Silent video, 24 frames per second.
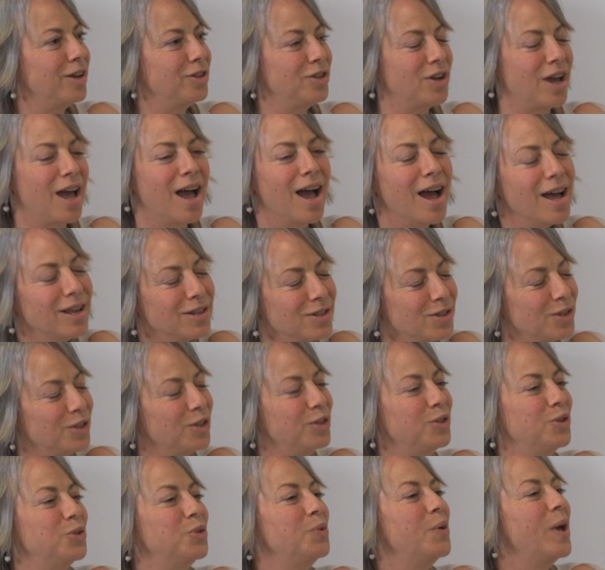to
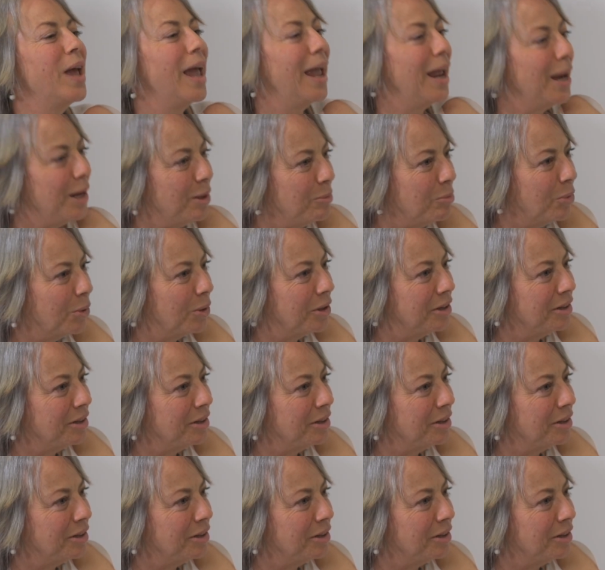answer to anybody.